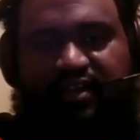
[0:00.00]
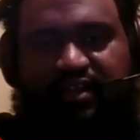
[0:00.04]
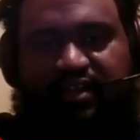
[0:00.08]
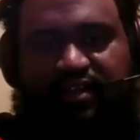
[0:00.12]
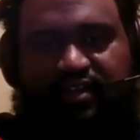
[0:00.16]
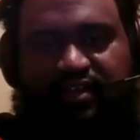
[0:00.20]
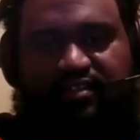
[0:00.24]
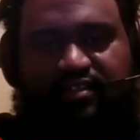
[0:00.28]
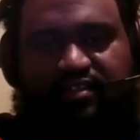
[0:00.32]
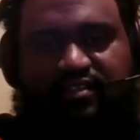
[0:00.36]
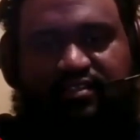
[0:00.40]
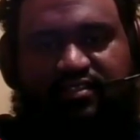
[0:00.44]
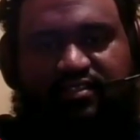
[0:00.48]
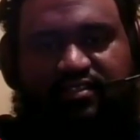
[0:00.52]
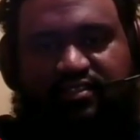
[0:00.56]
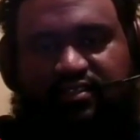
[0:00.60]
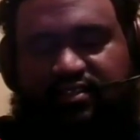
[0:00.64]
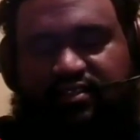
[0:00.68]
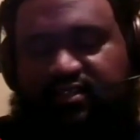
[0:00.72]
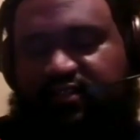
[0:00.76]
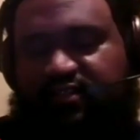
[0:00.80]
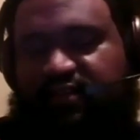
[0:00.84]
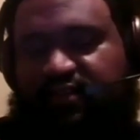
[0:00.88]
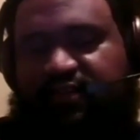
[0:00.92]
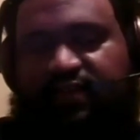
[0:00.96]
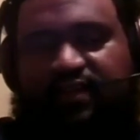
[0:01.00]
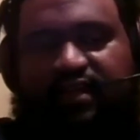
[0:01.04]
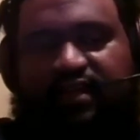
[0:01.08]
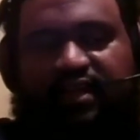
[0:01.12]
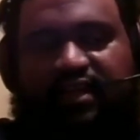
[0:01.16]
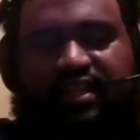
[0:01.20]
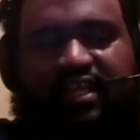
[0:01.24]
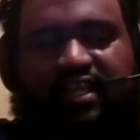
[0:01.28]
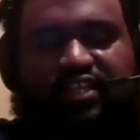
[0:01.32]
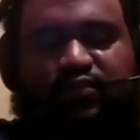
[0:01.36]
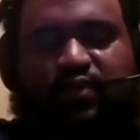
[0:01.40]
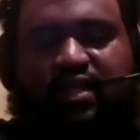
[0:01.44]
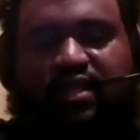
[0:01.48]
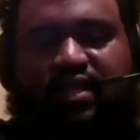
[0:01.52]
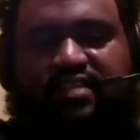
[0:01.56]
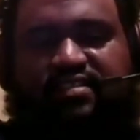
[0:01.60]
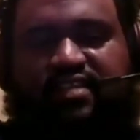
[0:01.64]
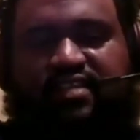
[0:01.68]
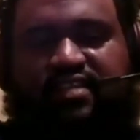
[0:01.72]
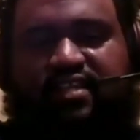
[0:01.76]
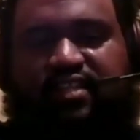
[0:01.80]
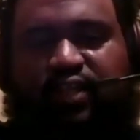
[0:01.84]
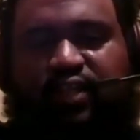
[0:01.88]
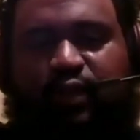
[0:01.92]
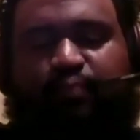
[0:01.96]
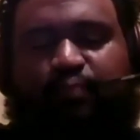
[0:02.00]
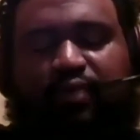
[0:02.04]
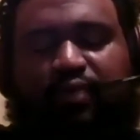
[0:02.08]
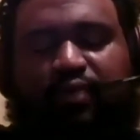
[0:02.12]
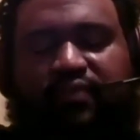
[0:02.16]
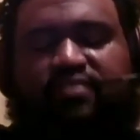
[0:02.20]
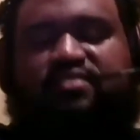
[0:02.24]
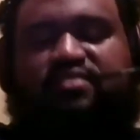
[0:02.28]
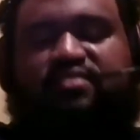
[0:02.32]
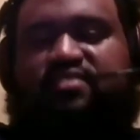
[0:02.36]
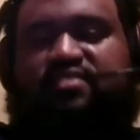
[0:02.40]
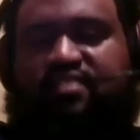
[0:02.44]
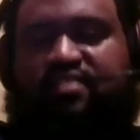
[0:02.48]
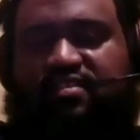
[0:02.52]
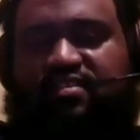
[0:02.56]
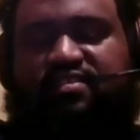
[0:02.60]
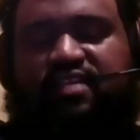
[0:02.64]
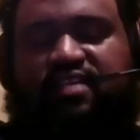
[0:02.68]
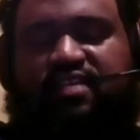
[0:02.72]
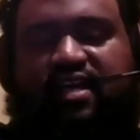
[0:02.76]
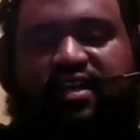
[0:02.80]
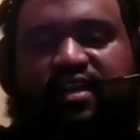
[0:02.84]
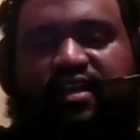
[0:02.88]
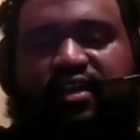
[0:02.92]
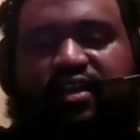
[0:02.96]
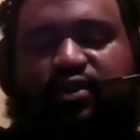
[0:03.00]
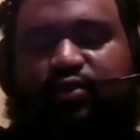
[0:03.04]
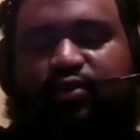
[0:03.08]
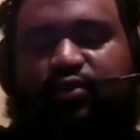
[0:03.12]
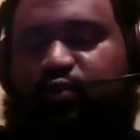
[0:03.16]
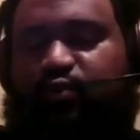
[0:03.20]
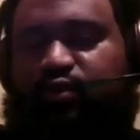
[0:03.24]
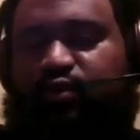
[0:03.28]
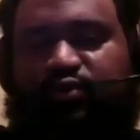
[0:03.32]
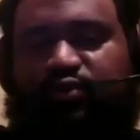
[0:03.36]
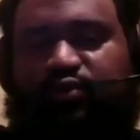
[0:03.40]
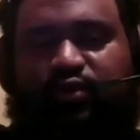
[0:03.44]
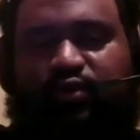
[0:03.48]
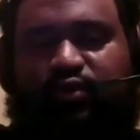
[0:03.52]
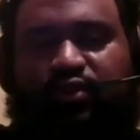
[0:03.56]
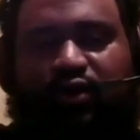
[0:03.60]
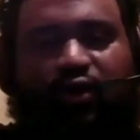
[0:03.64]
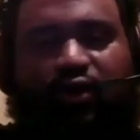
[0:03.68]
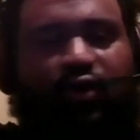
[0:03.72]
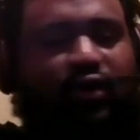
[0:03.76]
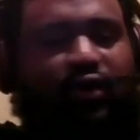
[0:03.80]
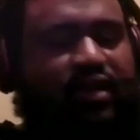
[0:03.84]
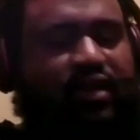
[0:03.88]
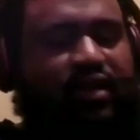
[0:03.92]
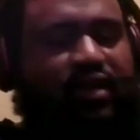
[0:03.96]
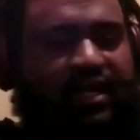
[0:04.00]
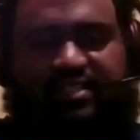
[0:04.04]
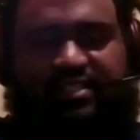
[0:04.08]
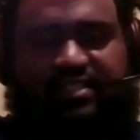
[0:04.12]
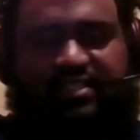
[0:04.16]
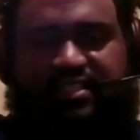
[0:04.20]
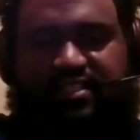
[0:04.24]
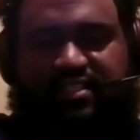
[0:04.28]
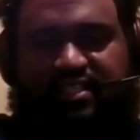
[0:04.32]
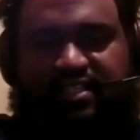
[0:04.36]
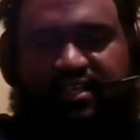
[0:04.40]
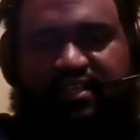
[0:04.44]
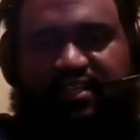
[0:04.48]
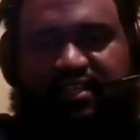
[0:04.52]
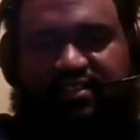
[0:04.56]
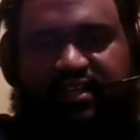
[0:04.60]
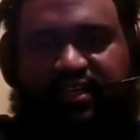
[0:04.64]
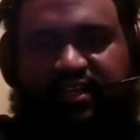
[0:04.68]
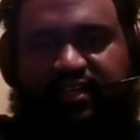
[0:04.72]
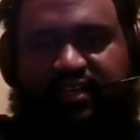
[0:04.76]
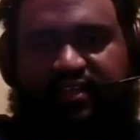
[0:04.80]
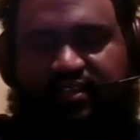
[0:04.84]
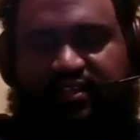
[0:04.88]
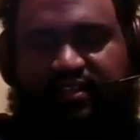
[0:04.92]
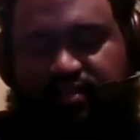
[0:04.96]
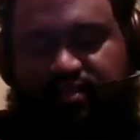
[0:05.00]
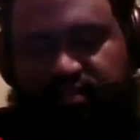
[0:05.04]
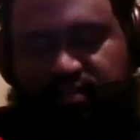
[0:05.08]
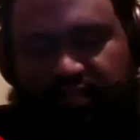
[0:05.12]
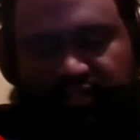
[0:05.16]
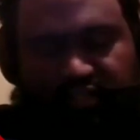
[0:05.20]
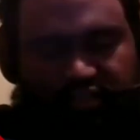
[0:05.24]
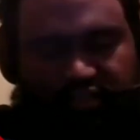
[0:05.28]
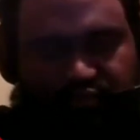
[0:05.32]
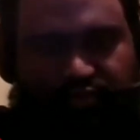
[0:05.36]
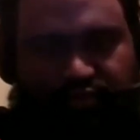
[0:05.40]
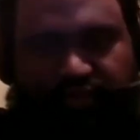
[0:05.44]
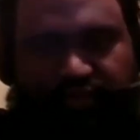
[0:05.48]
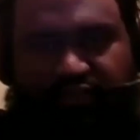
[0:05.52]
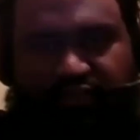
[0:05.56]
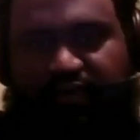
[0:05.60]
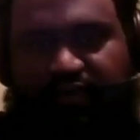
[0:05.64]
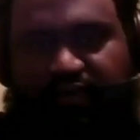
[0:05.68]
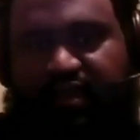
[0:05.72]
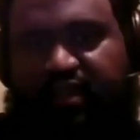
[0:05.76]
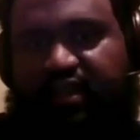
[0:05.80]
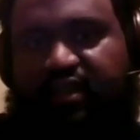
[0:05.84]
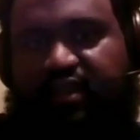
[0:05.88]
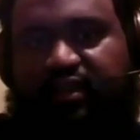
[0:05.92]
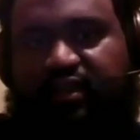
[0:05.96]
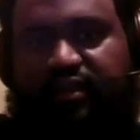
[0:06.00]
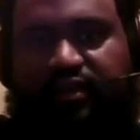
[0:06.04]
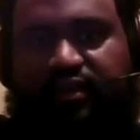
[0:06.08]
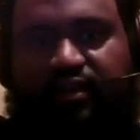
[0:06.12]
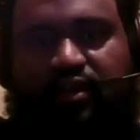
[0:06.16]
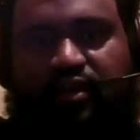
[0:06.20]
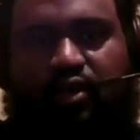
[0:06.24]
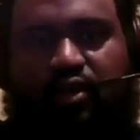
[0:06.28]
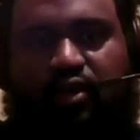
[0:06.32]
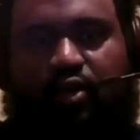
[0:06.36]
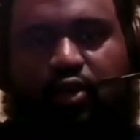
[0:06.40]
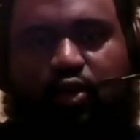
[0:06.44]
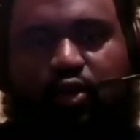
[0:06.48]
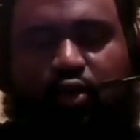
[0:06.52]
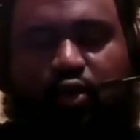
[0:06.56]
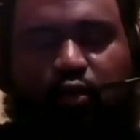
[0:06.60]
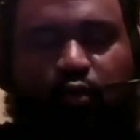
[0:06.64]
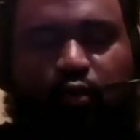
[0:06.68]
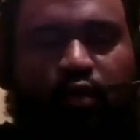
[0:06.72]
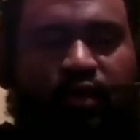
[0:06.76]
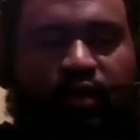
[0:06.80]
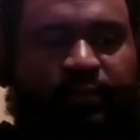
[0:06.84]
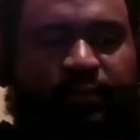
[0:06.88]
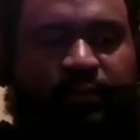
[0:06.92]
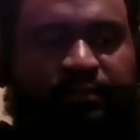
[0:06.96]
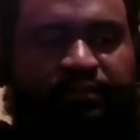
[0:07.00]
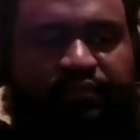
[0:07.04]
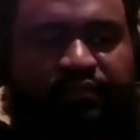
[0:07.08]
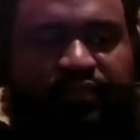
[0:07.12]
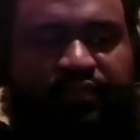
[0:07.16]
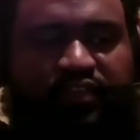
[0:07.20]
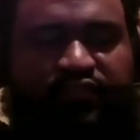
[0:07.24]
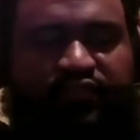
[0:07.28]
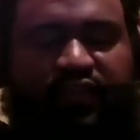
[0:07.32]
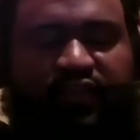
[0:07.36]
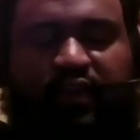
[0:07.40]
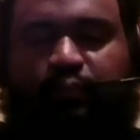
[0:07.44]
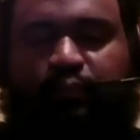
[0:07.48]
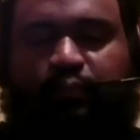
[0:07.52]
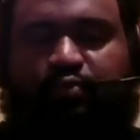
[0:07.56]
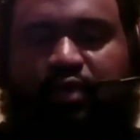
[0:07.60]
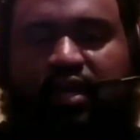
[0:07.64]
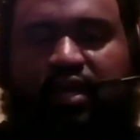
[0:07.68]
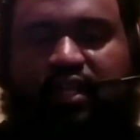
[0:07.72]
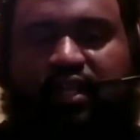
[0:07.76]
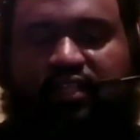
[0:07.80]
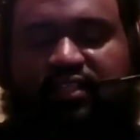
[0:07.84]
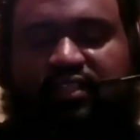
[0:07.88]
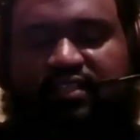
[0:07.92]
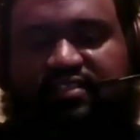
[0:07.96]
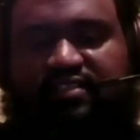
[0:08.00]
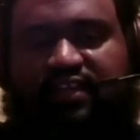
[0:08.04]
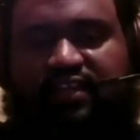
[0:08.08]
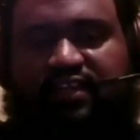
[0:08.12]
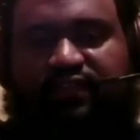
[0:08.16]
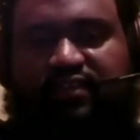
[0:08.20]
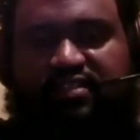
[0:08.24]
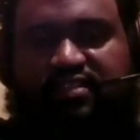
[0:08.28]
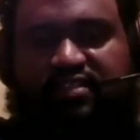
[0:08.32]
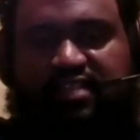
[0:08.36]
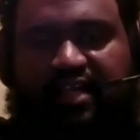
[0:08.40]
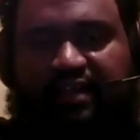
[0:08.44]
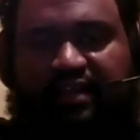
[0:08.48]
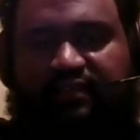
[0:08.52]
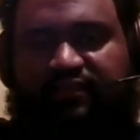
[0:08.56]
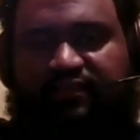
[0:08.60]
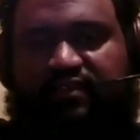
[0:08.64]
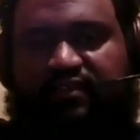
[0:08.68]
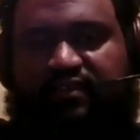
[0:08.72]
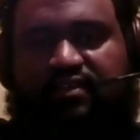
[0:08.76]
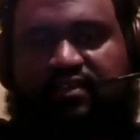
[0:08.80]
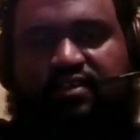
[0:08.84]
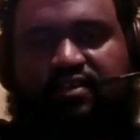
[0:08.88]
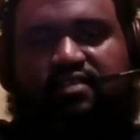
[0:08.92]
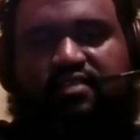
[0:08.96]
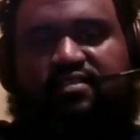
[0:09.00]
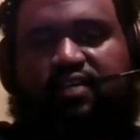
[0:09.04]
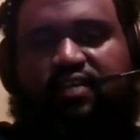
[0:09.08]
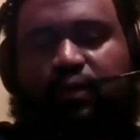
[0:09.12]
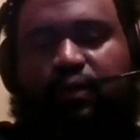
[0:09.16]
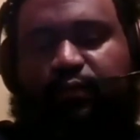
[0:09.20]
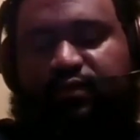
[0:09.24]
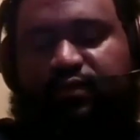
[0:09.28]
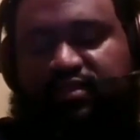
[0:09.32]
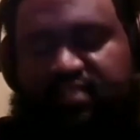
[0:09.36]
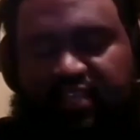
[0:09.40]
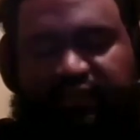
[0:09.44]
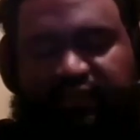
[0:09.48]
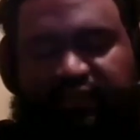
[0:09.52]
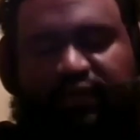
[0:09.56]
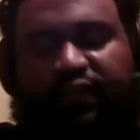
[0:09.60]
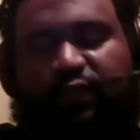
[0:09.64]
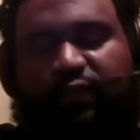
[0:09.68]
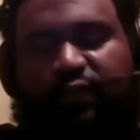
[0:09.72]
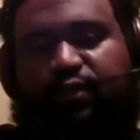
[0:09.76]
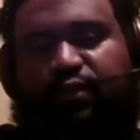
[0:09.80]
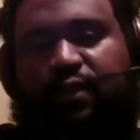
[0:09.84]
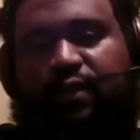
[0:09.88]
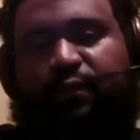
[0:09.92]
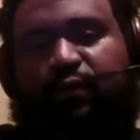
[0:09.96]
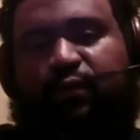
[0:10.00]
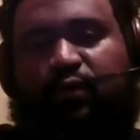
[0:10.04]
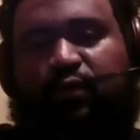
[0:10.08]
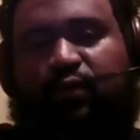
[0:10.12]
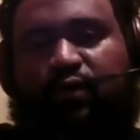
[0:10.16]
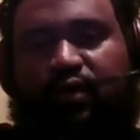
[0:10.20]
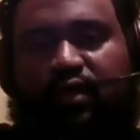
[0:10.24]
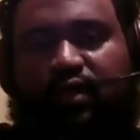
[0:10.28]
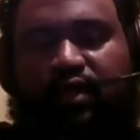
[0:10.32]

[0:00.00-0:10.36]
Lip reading: Because, and that's what I say. There are brothers and sisters out here who are doing all kinds of things, like this brother right here, who found a product that saved his life. He's helping save other people.